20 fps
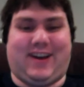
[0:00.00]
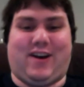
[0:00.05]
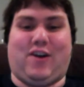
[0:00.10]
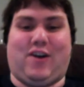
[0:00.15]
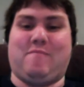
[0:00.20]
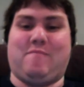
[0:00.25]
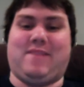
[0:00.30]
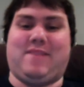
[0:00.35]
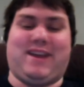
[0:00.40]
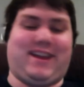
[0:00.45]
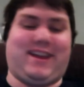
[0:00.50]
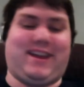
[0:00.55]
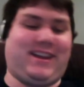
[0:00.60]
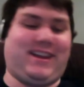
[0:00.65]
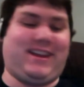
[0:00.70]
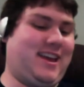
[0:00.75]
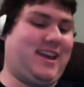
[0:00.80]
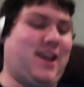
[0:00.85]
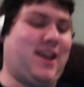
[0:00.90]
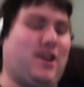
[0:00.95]
man,
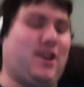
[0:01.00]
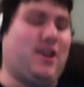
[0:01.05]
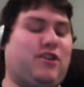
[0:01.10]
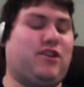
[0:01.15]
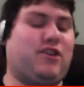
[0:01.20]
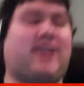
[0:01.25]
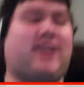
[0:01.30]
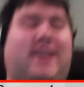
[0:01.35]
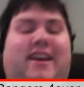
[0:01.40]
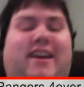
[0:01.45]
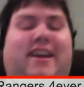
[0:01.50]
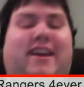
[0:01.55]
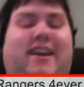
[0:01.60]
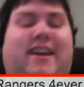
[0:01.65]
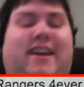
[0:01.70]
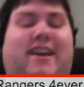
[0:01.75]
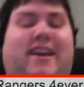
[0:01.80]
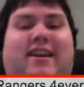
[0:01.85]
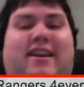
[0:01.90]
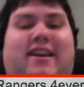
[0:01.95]
your kids
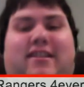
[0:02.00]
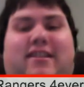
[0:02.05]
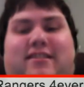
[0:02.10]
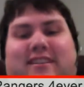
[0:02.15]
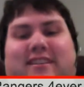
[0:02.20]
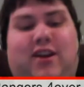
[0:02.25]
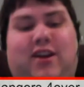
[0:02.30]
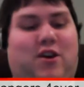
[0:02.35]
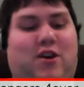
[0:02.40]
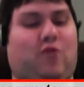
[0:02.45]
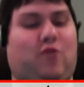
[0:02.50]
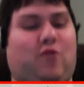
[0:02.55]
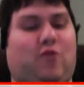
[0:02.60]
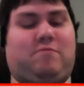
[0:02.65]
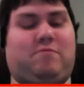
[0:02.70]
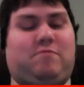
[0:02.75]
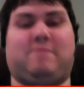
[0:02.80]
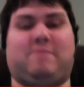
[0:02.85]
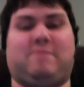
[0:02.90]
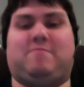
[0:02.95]
would be
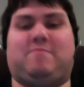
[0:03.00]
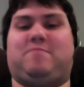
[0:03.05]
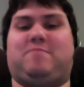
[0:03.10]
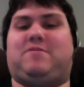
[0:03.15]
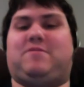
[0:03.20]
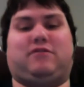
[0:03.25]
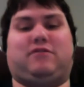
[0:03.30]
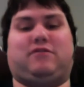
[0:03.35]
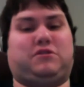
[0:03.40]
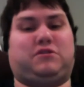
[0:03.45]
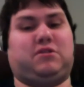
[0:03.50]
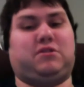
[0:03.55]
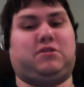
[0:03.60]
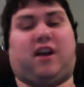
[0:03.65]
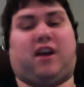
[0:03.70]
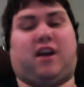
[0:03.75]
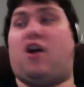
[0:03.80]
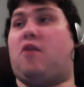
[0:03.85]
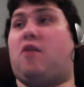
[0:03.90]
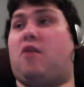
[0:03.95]
telling stories like,
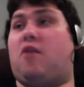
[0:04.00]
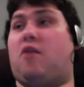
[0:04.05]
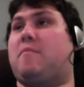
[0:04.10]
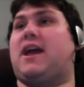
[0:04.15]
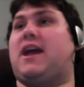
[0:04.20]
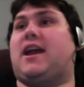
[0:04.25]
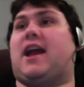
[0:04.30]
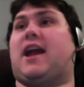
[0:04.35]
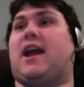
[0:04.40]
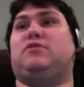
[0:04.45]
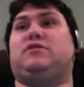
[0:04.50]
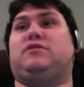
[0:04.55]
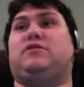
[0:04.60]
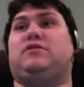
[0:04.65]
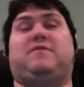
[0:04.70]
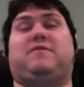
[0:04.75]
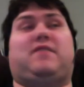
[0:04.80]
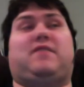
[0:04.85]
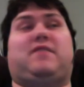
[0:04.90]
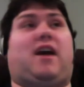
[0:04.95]
"Oh man, I went
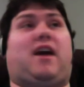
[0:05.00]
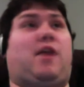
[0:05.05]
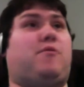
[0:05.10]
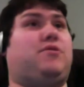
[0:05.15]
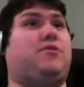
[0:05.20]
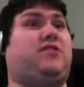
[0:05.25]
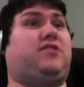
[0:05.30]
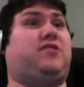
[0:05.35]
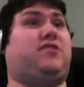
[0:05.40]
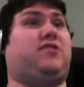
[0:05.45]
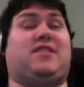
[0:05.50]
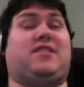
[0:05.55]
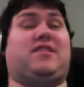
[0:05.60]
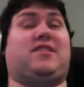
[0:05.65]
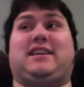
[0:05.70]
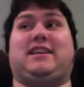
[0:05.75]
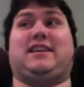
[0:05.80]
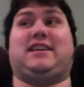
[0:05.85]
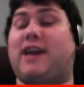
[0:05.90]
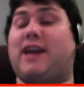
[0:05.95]
to this
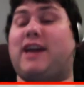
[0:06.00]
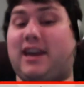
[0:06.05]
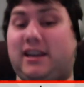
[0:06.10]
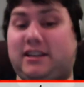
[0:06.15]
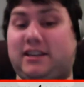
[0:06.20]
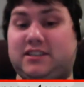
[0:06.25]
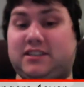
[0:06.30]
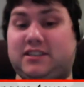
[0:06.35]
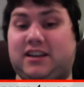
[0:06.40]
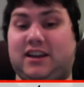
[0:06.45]
place.